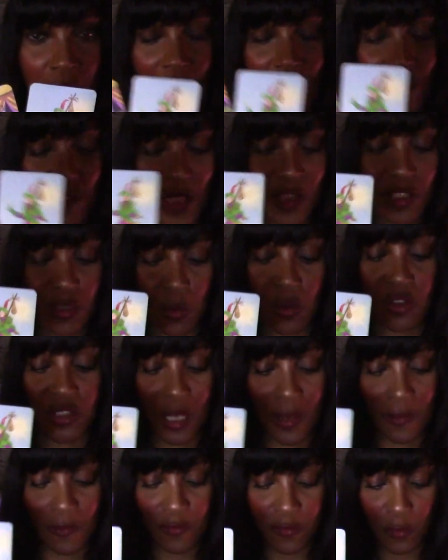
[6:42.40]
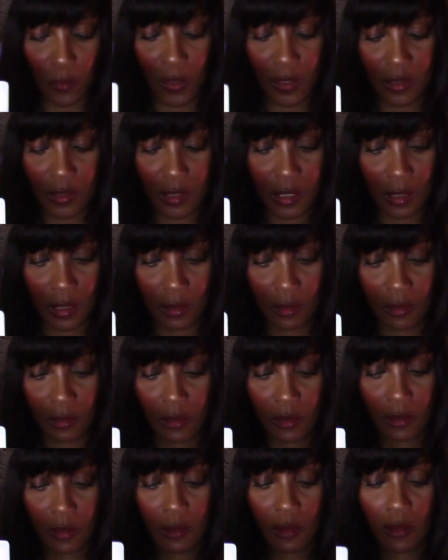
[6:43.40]
And that's what's influencing
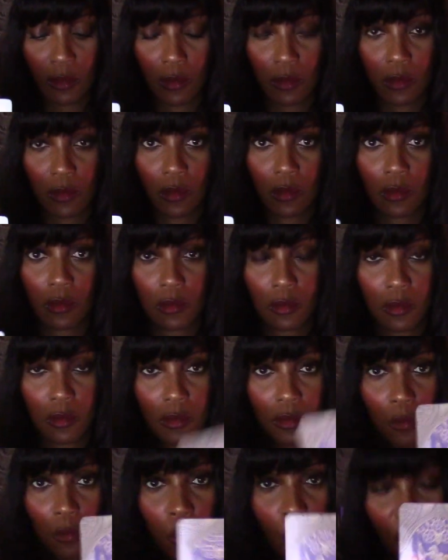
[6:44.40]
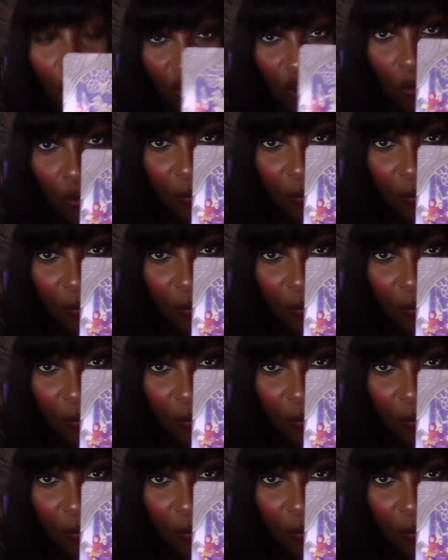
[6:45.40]
while